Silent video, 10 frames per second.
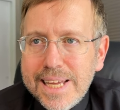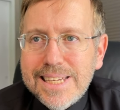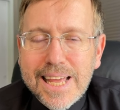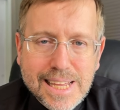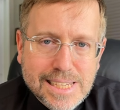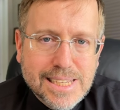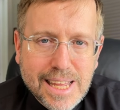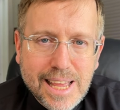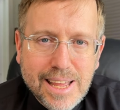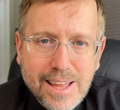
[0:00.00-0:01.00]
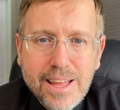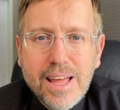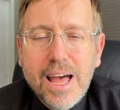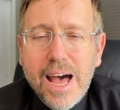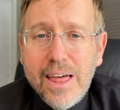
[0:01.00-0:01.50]

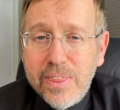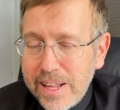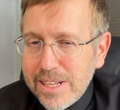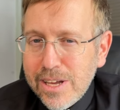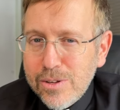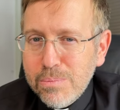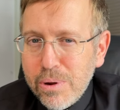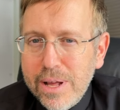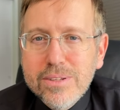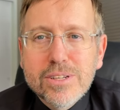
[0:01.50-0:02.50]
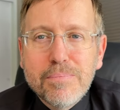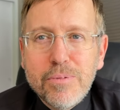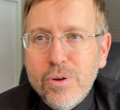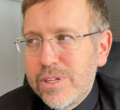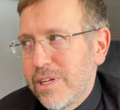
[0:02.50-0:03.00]
I think that's how it's pronounced.
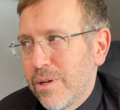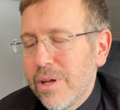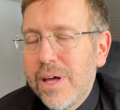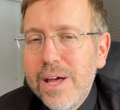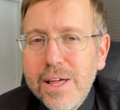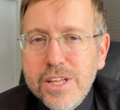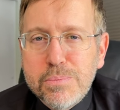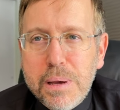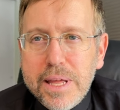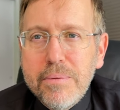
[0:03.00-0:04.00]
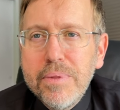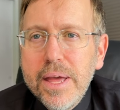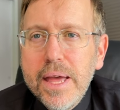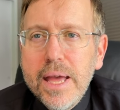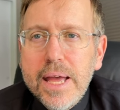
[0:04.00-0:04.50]
You can see the spelling.
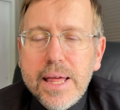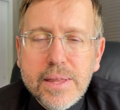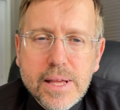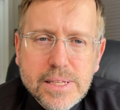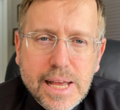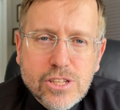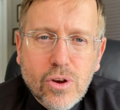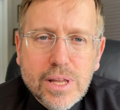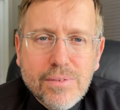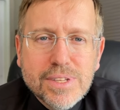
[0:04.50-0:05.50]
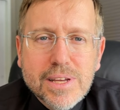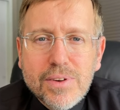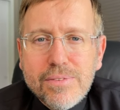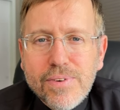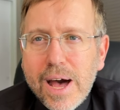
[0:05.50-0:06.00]
His dates are
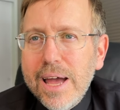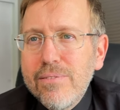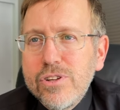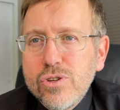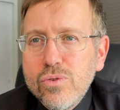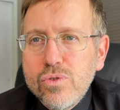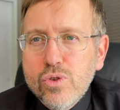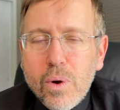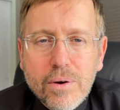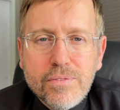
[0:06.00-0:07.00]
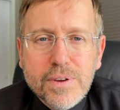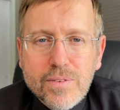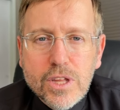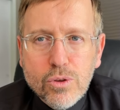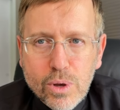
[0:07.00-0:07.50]
1175 to
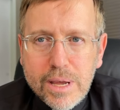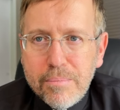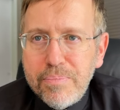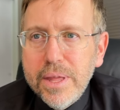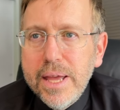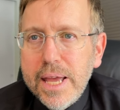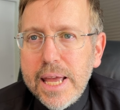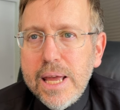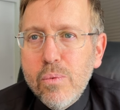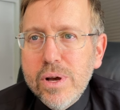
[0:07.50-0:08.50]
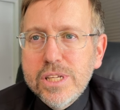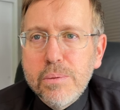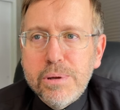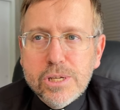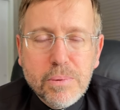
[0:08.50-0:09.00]
1253. He was the
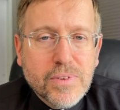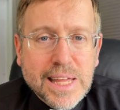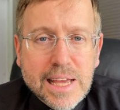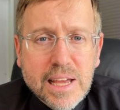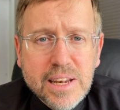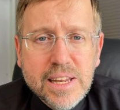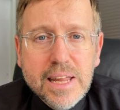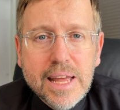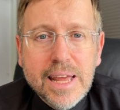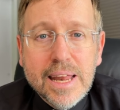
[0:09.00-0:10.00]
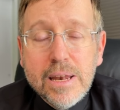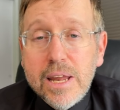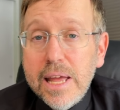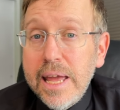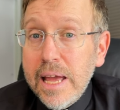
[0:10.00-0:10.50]
Bishop of Lincoln in
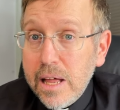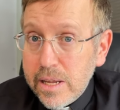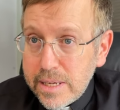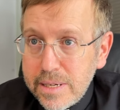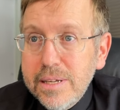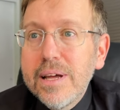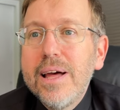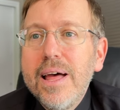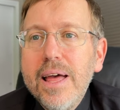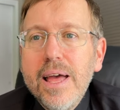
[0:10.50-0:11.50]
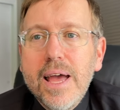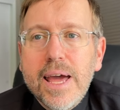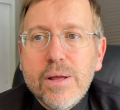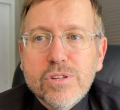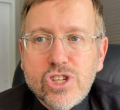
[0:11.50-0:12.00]
England, and
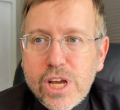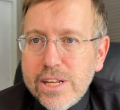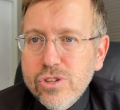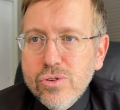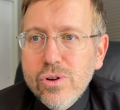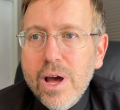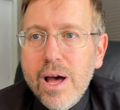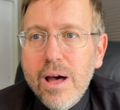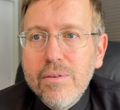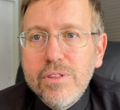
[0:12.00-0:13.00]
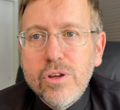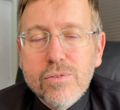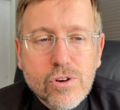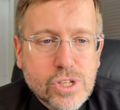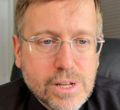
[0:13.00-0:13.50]
he was a chancellor of the
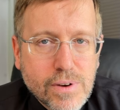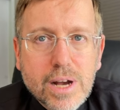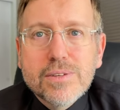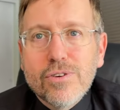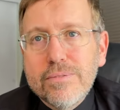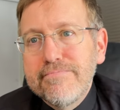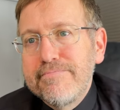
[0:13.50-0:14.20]
University of Oxford.